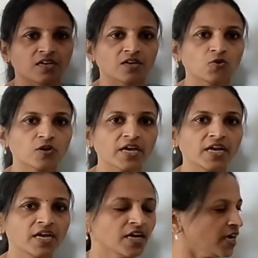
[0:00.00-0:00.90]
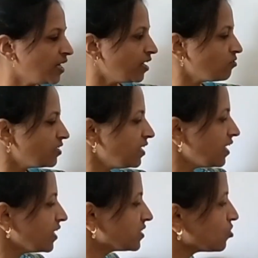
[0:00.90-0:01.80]
Okay, now the
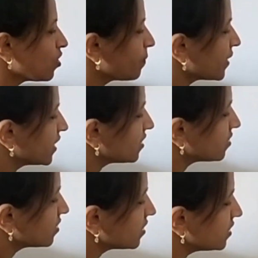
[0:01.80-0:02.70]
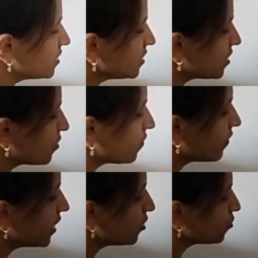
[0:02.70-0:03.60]
next operator is
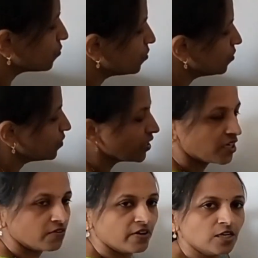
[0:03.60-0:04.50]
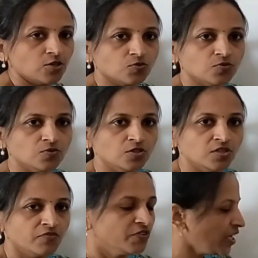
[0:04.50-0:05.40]
equal to equal to.
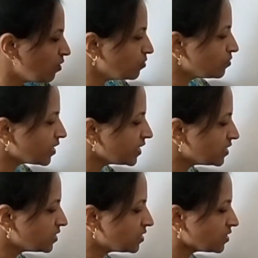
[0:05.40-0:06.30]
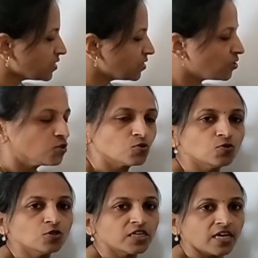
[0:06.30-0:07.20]
We have to write this
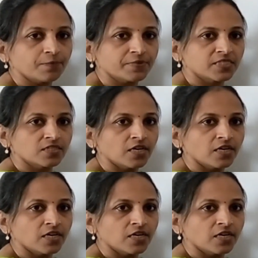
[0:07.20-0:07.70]
two times.